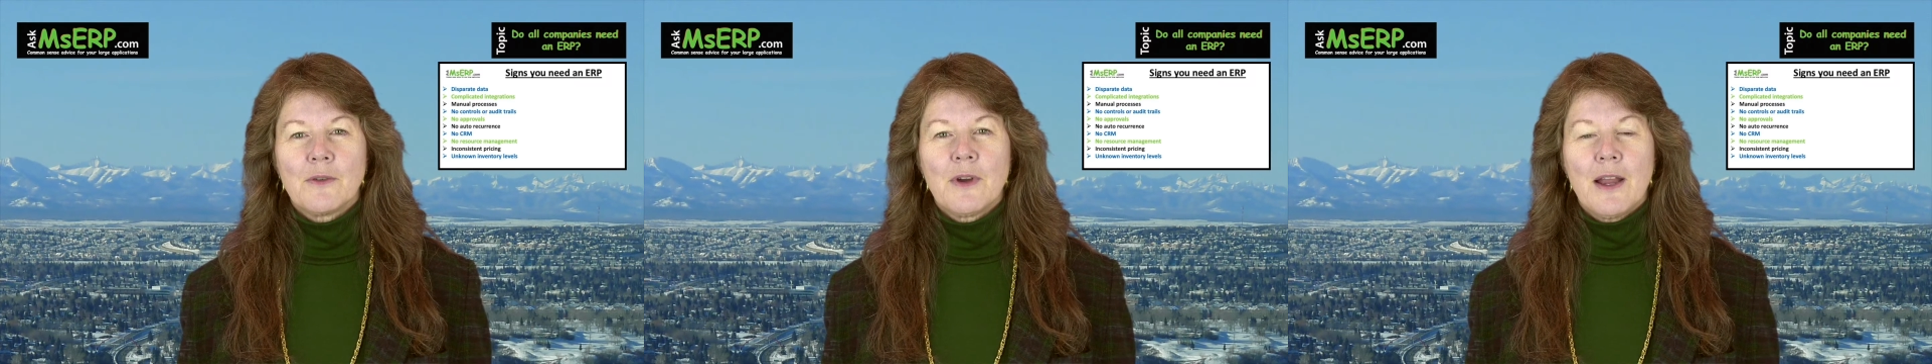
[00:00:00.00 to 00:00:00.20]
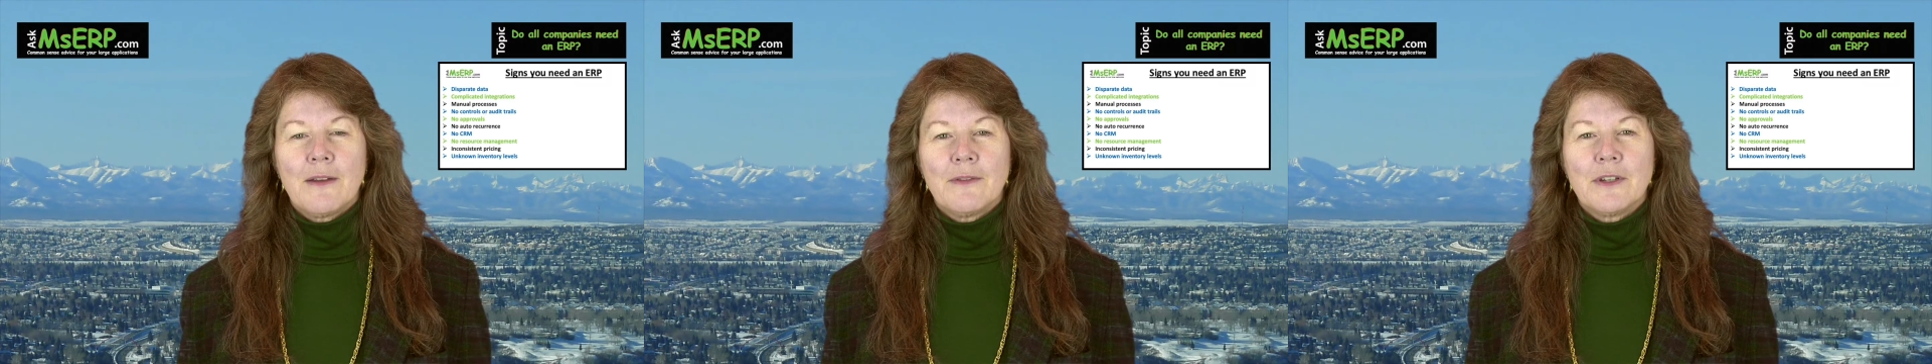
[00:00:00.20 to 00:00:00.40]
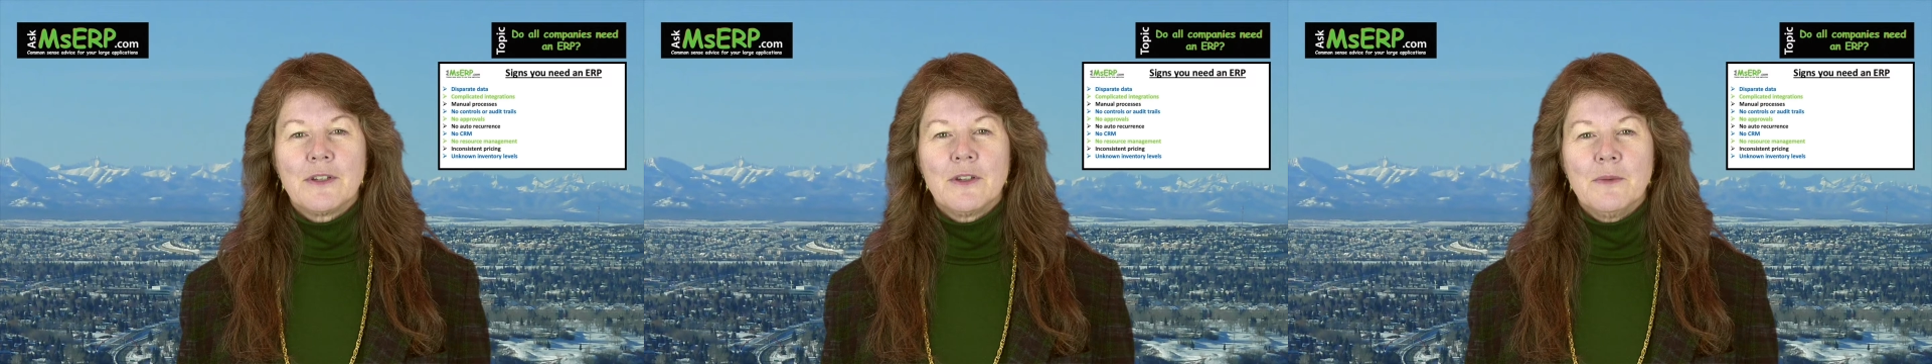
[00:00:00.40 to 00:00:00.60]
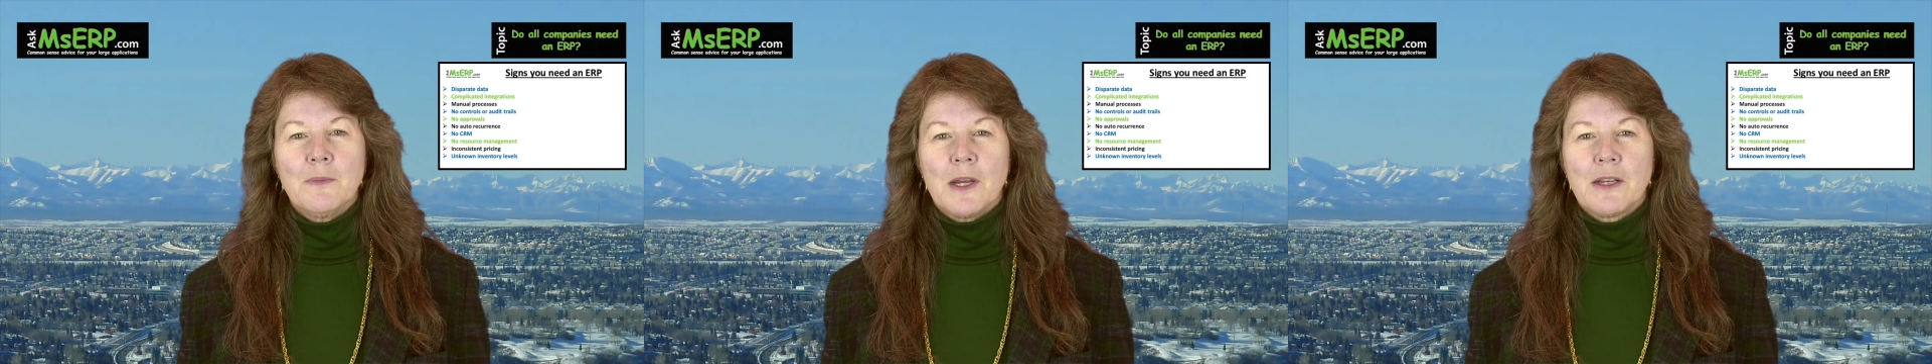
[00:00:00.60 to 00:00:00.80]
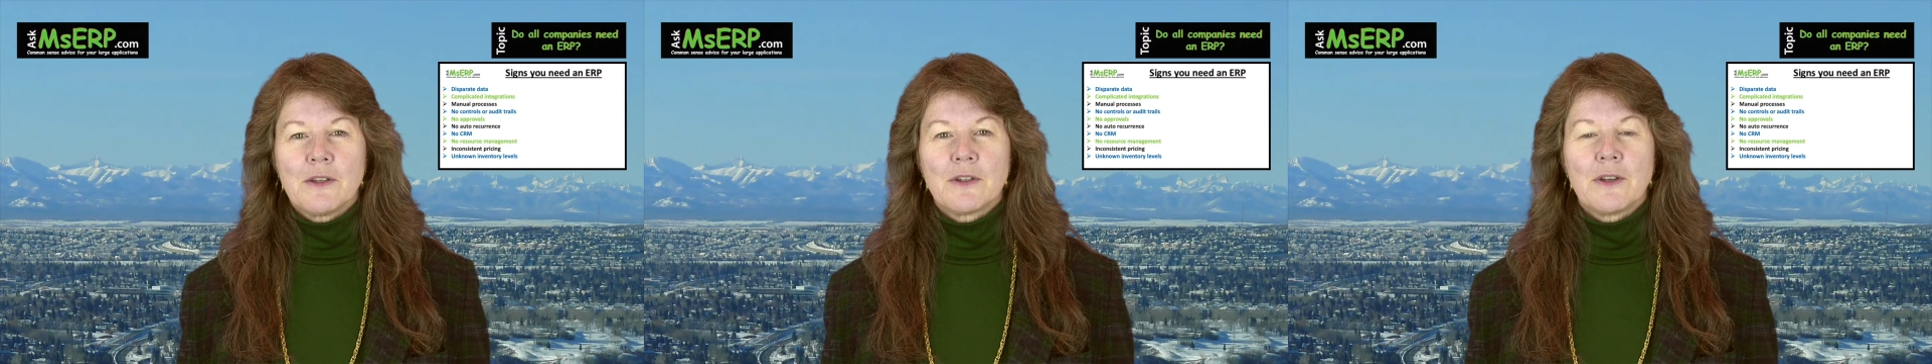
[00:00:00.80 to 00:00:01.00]
or having too
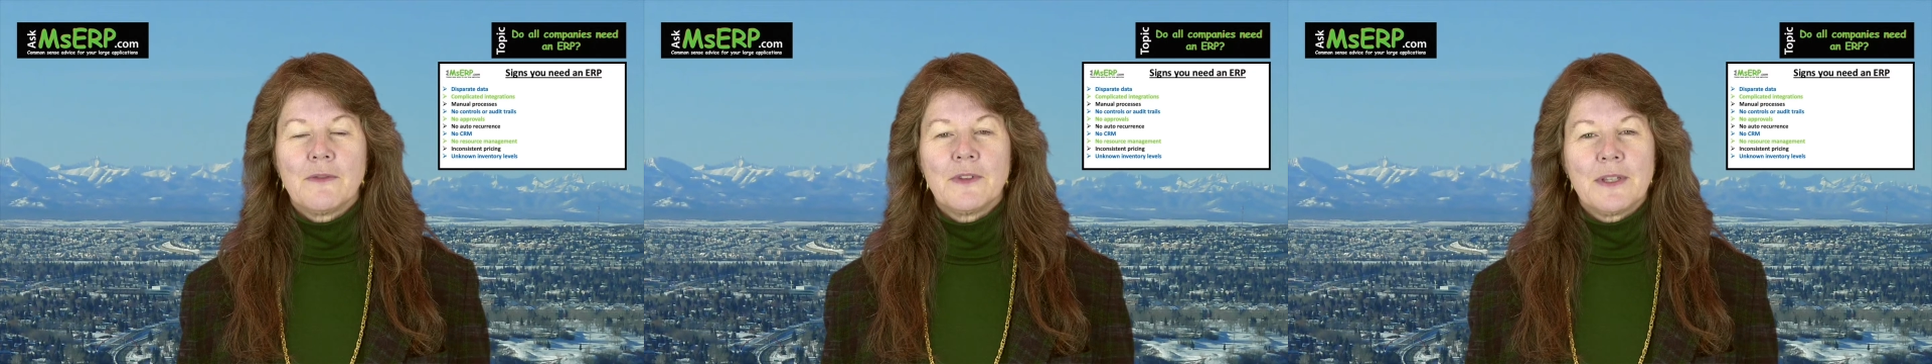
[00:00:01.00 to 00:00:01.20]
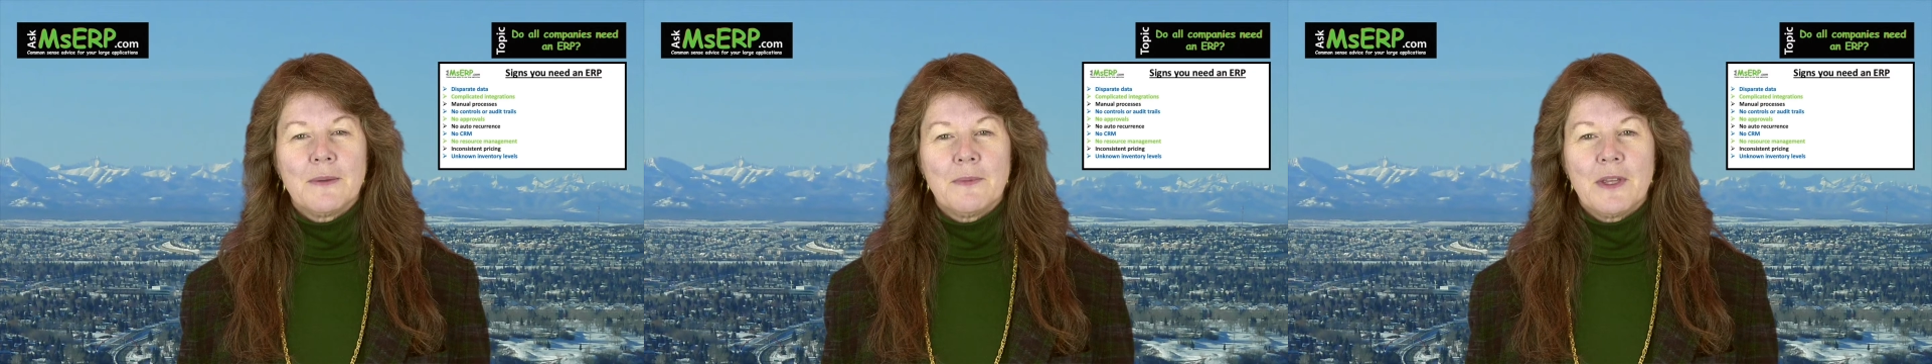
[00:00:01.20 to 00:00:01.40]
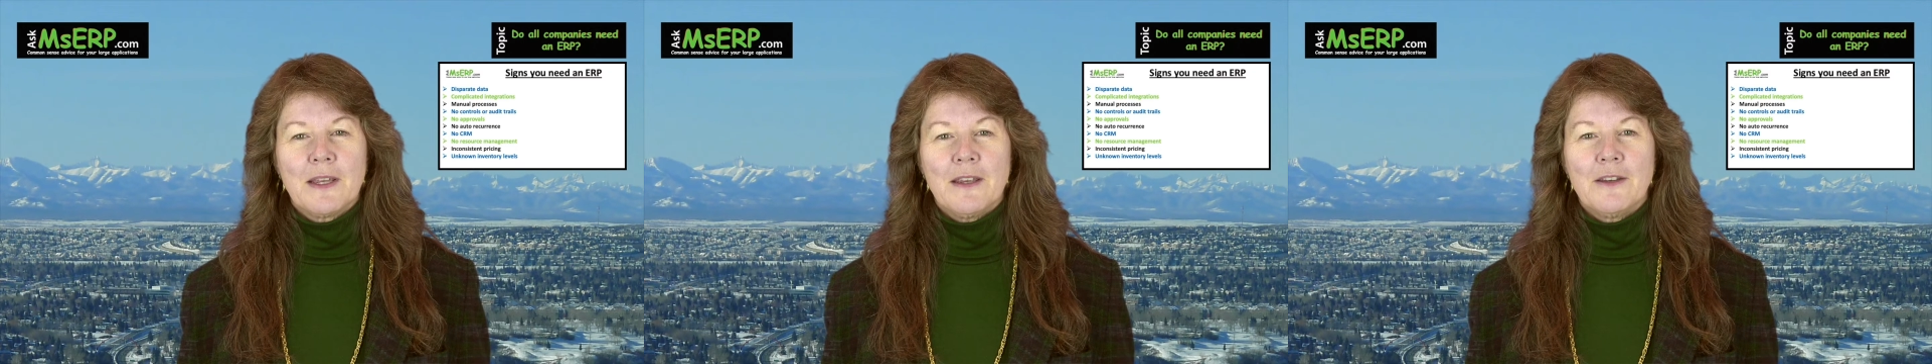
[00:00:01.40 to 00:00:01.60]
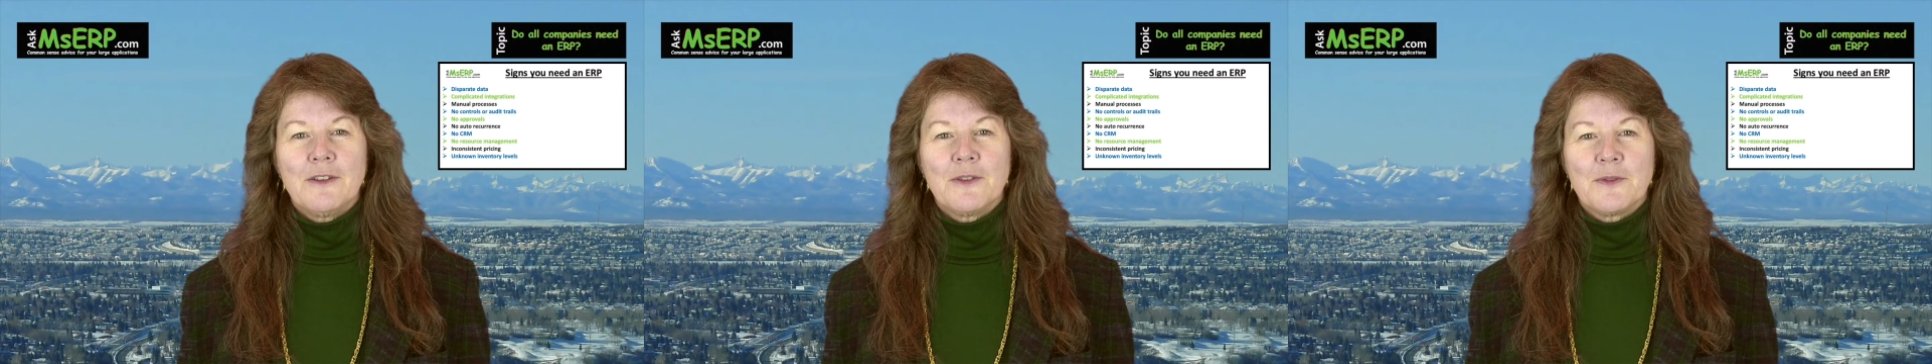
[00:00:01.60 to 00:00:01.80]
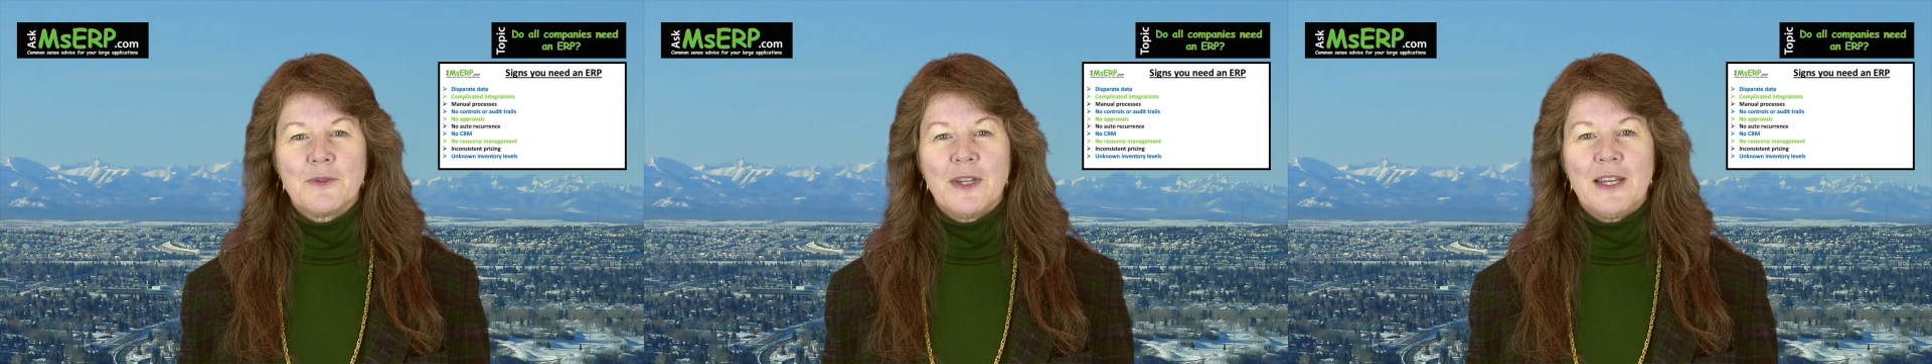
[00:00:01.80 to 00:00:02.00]
much of something you
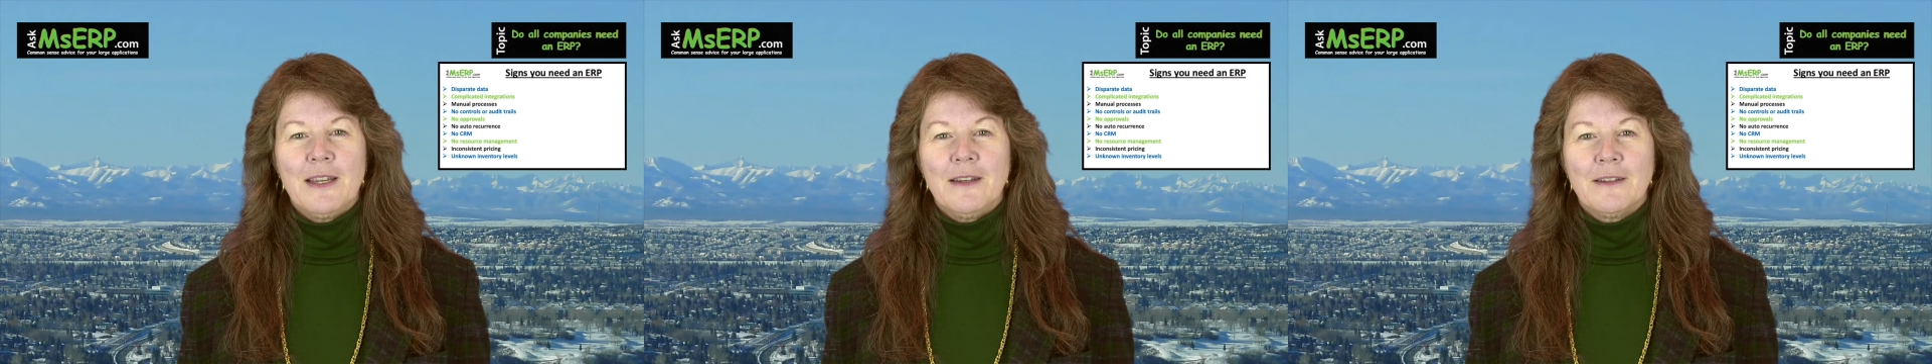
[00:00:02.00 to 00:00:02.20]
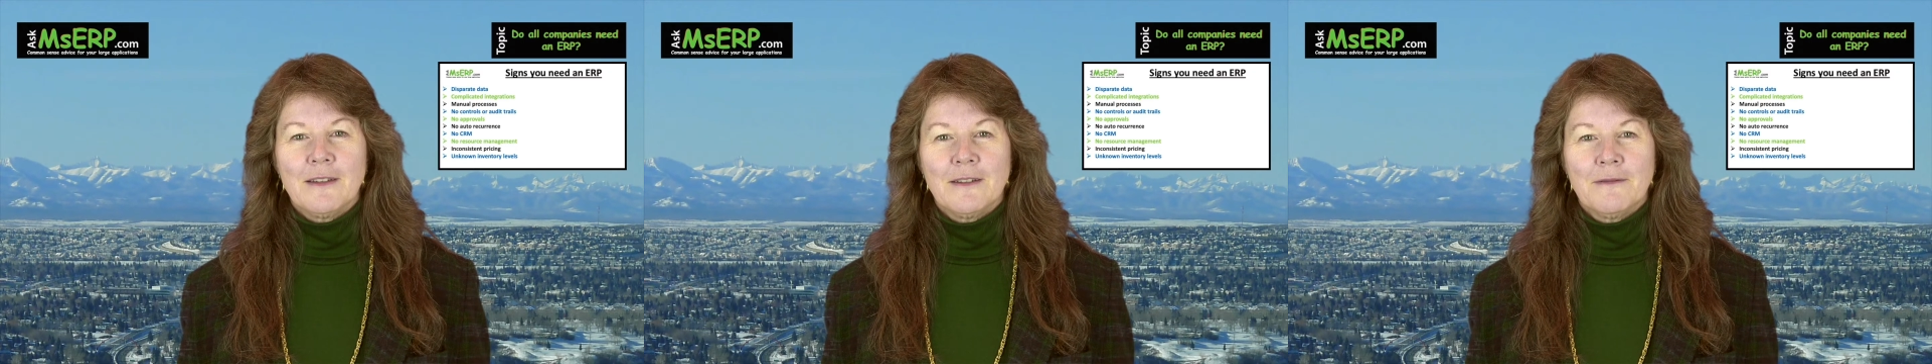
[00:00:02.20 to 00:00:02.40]
don't need.